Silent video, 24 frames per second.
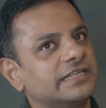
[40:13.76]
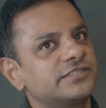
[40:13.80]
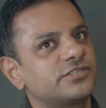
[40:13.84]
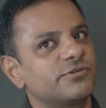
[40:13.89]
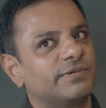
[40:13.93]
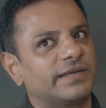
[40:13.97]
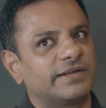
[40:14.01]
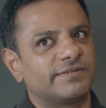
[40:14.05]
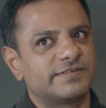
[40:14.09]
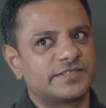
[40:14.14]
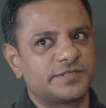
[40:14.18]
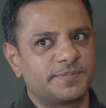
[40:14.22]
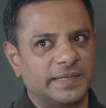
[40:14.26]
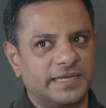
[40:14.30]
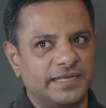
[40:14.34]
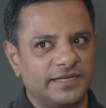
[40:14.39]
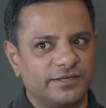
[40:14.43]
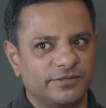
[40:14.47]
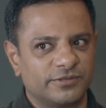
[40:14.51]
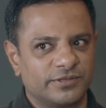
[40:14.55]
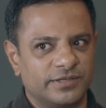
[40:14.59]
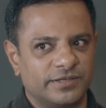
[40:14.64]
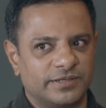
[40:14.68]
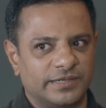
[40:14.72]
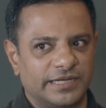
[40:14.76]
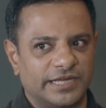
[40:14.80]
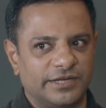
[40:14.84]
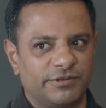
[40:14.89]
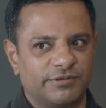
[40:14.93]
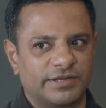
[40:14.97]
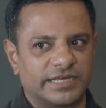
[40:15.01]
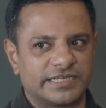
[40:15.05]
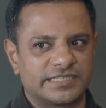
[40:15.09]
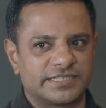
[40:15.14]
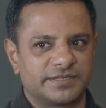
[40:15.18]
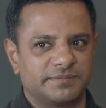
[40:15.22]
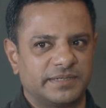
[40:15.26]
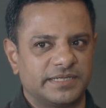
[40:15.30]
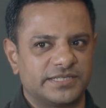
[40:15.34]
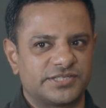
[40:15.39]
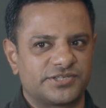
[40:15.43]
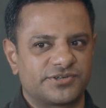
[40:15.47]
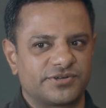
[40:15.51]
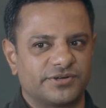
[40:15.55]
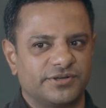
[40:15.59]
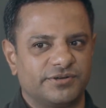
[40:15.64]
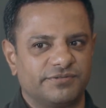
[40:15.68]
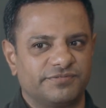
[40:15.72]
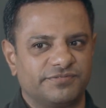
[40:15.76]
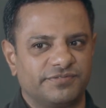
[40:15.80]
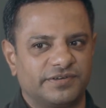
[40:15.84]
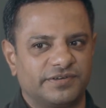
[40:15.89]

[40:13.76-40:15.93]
So when I was speaking to the education minister of